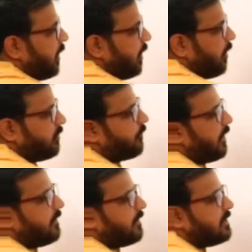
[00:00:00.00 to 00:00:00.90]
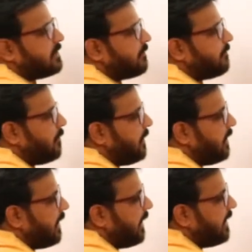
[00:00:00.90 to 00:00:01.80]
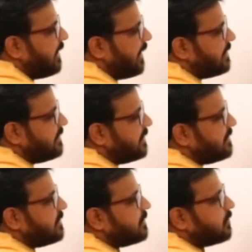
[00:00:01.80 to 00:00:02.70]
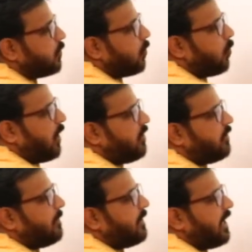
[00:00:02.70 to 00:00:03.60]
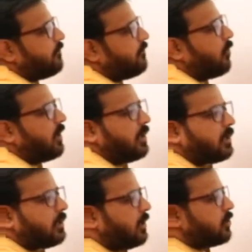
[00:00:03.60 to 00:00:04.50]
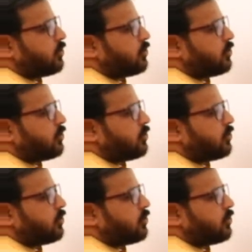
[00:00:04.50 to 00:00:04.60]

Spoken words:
the final answer will be 8 as it is. 1 will be carry forwarded. So